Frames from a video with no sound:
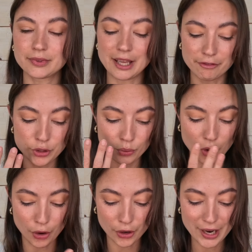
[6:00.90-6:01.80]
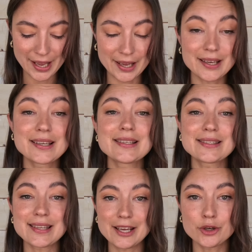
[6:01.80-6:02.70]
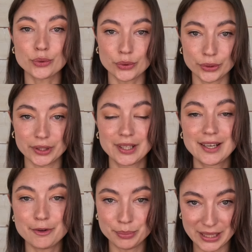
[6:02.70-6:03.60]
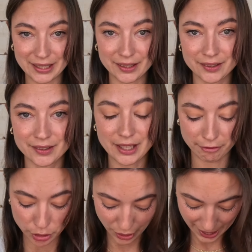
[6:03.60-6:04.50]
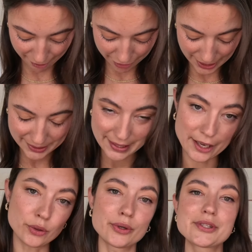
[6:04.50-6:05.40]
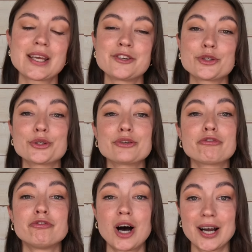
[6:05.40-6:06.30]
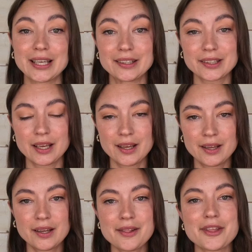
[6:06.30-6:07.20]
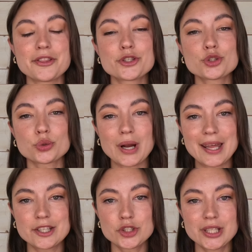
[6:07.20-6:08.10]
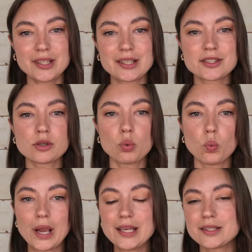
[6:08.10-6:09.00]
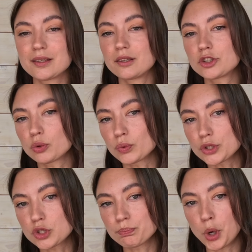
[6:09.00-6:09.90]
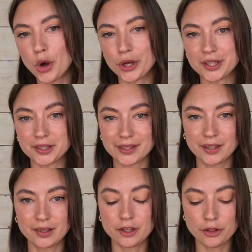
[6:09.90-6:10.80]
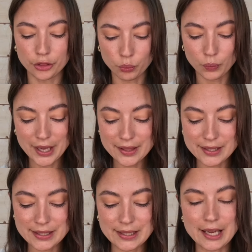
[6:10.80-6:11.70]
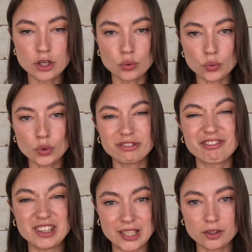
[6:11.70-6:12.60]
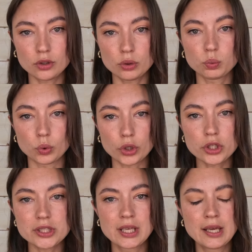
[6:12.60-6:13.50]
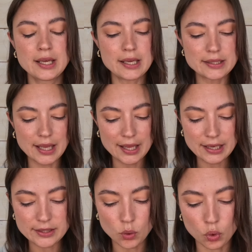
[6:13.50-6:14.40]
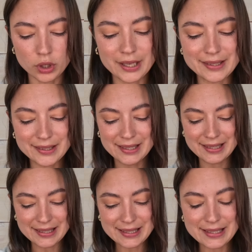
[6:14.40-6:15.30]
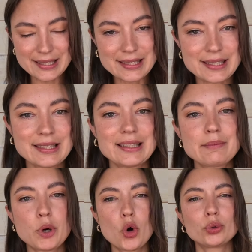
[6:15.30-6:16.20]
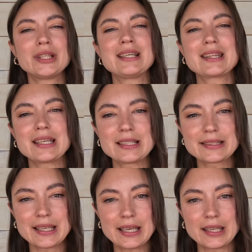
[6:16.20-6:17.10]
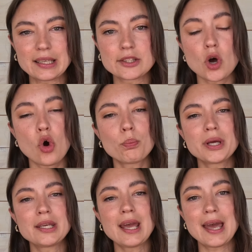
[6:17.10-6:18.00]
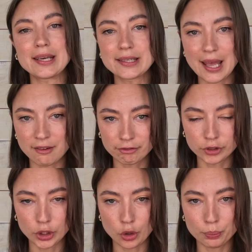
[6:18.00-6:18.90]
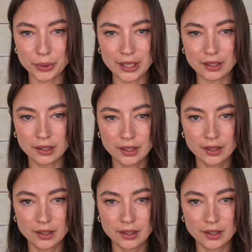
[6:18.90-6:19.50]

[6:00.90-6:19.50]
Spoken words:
If you are a sacral being, if you have that sacral center defined, then the strategy is to wait to respond. The way the sacral vehicle works is that its aura is consistently pulling things in. It's open and enveloping.